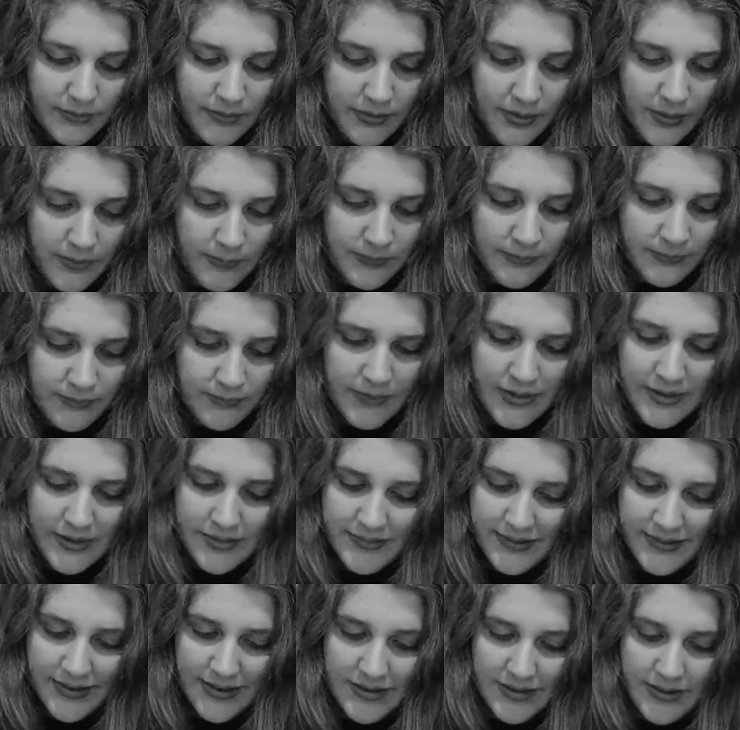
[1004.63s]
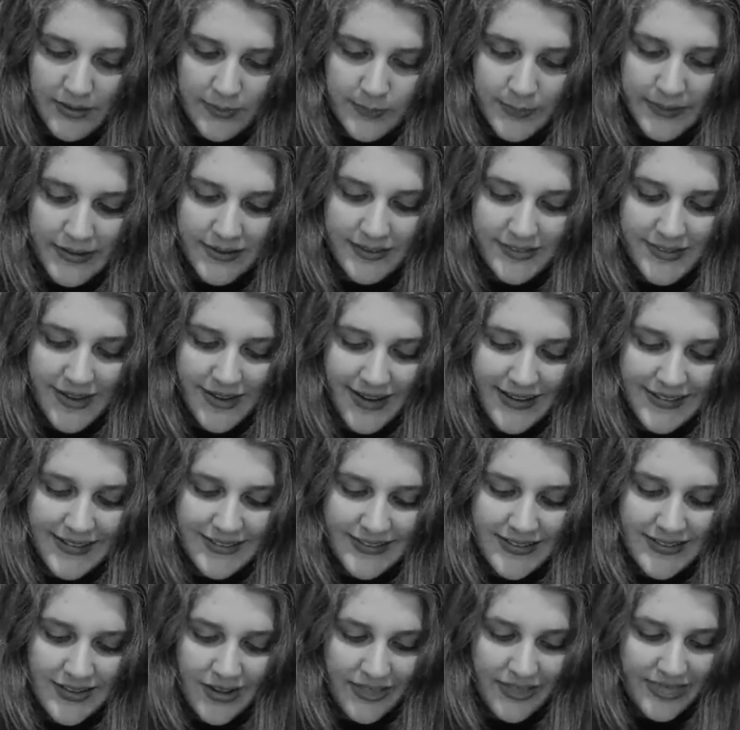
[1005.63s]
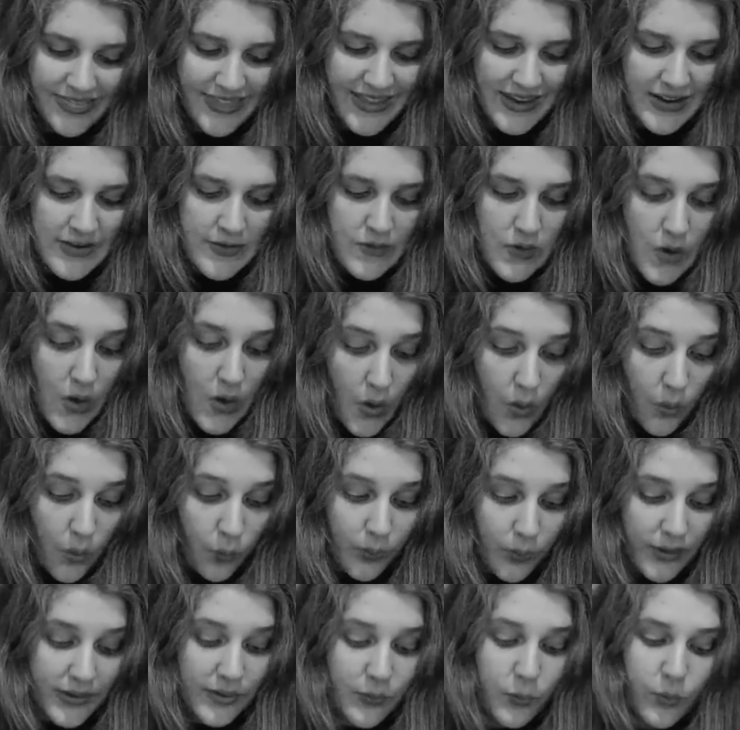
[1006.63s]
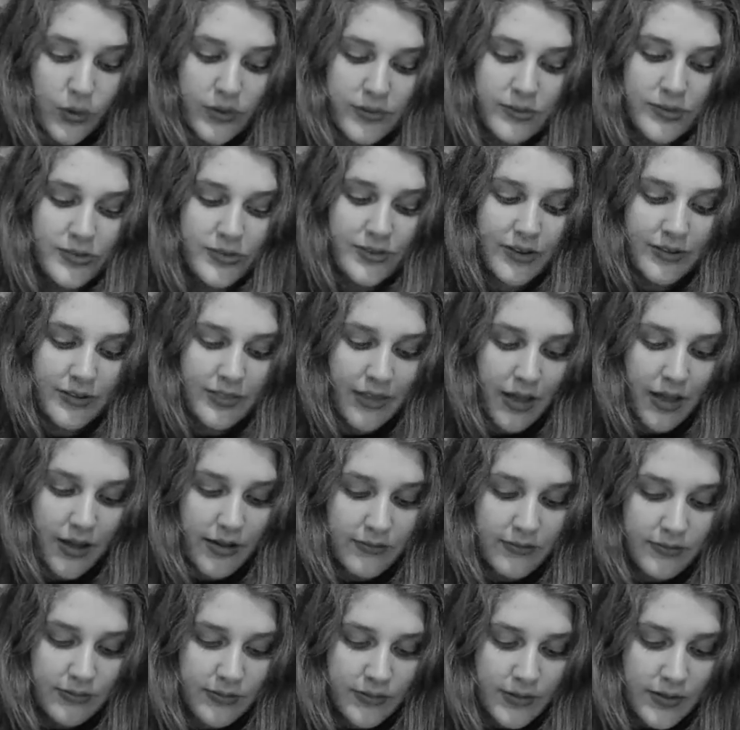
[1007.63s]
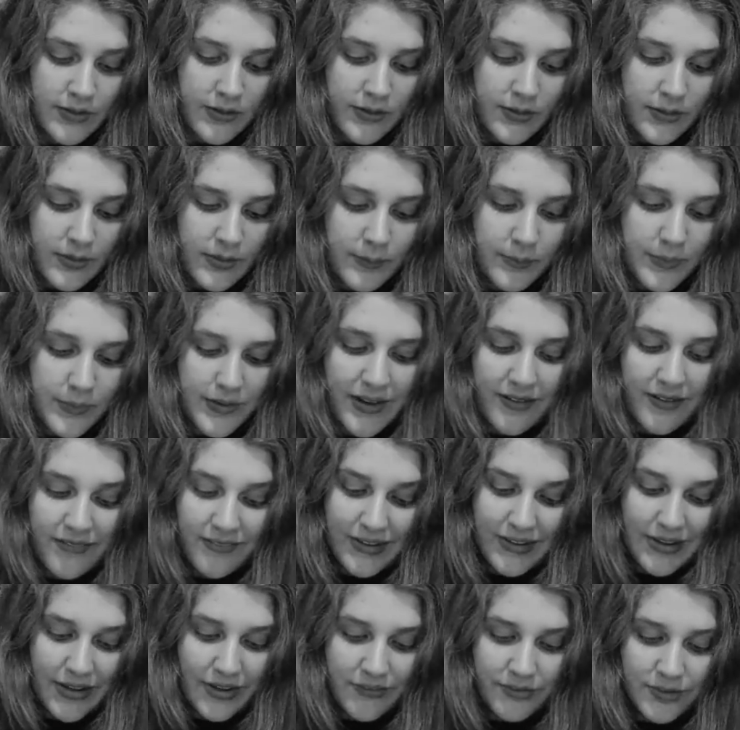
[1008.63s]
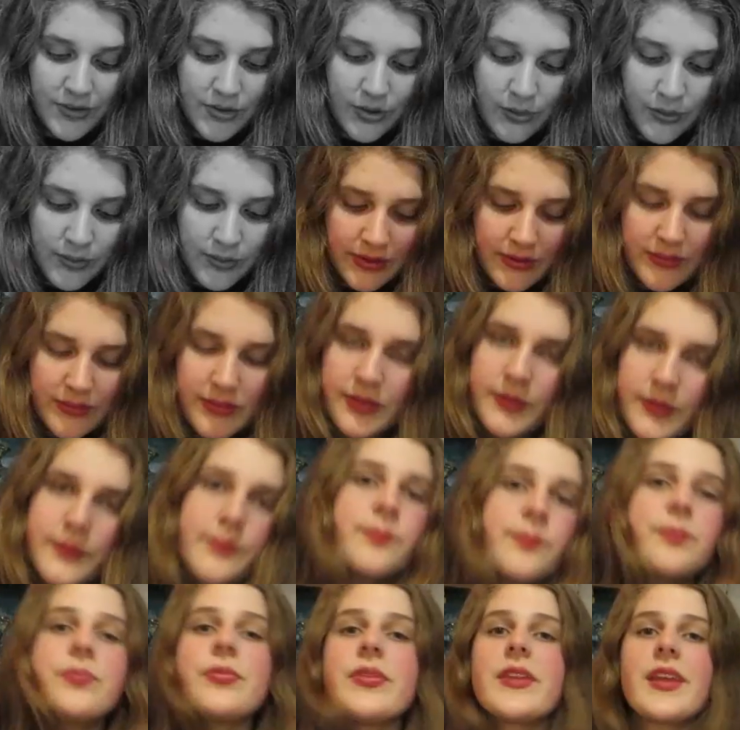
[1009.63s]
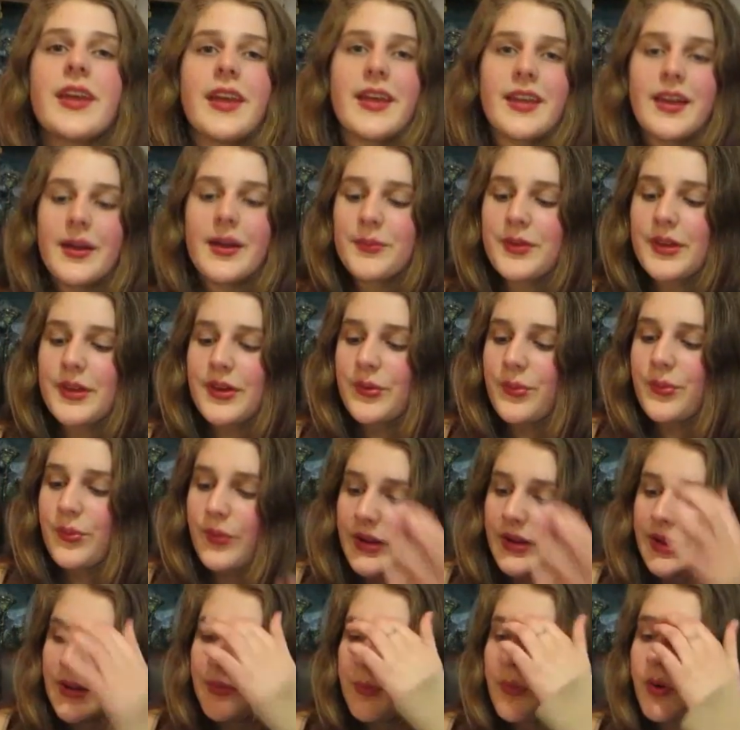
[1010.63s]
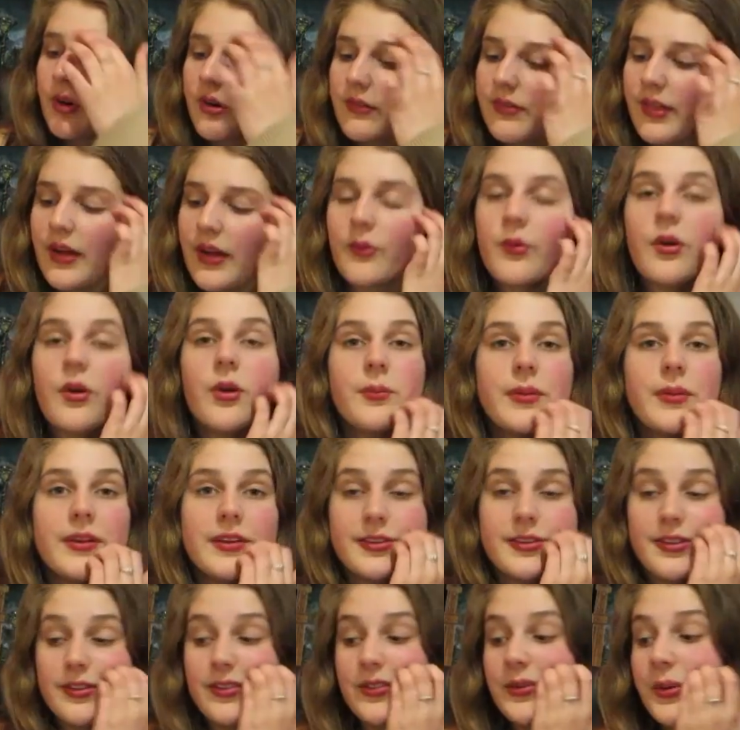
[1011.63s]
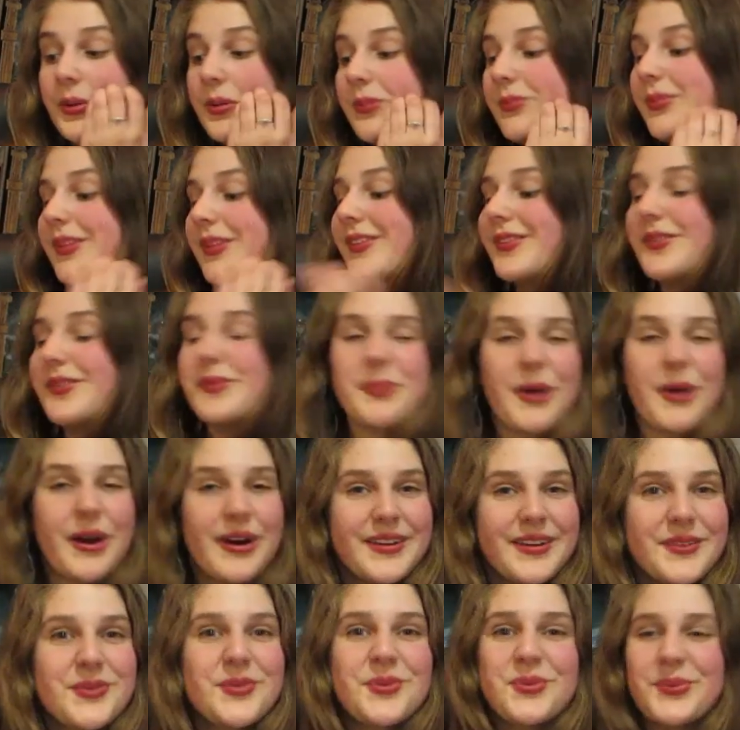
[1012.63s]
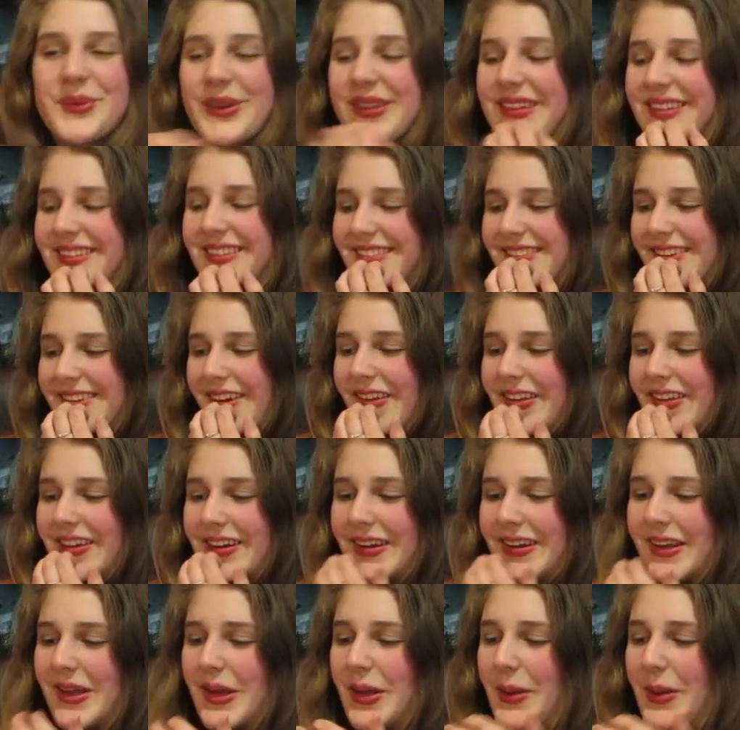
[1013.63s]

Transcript: I meditated because I did not then know what it was to love. But have I ever known it? And I'm going to read more of that quote because this part is really solid.